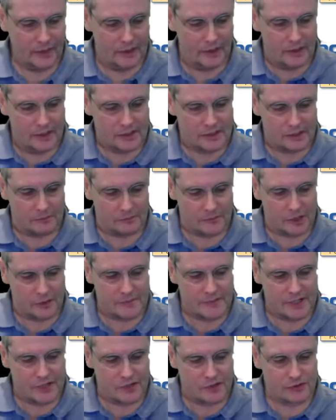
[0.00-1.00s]

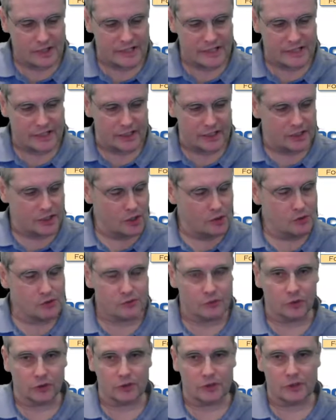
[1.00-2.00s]
Sometimes interesting and
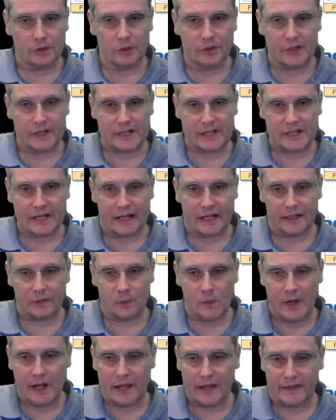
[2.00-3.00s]
useful to understand
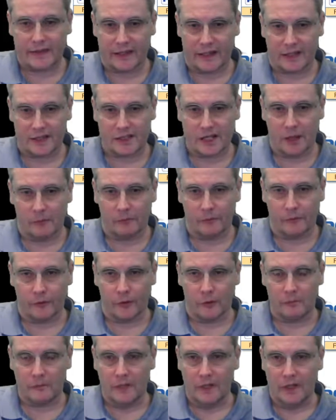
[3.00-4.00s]
where things come
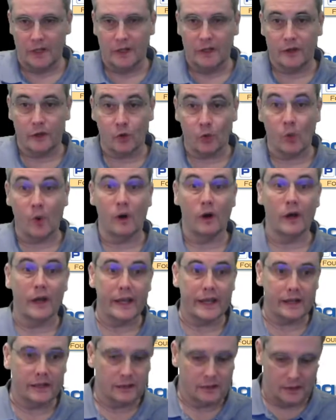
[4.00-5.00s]
from, the
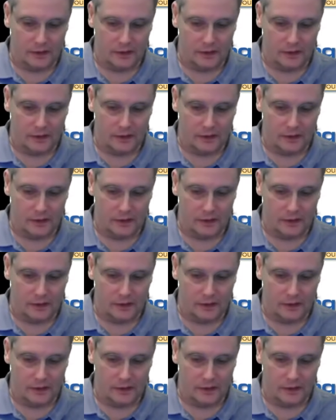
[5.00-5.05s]
why,